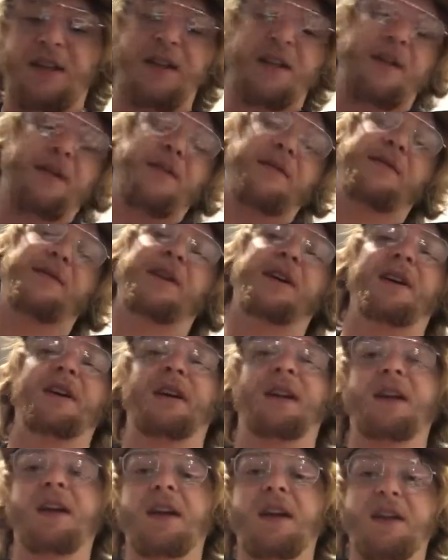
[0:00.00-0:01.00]
eighth
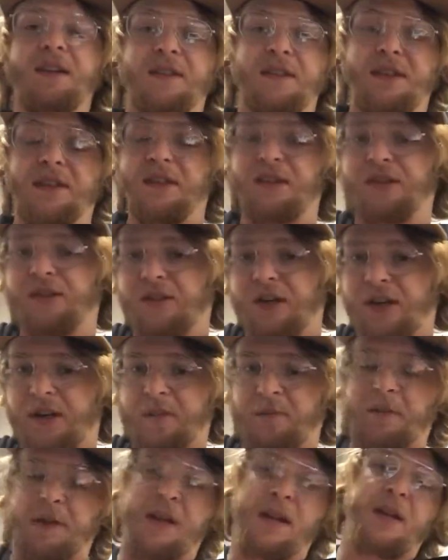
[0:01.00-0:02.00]
fret, C
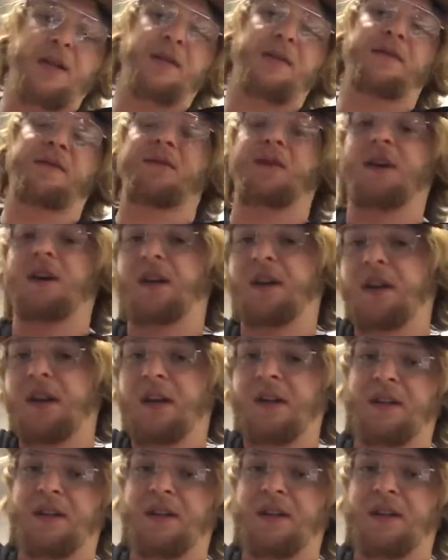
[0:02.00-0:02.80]
sharp, ninth fret,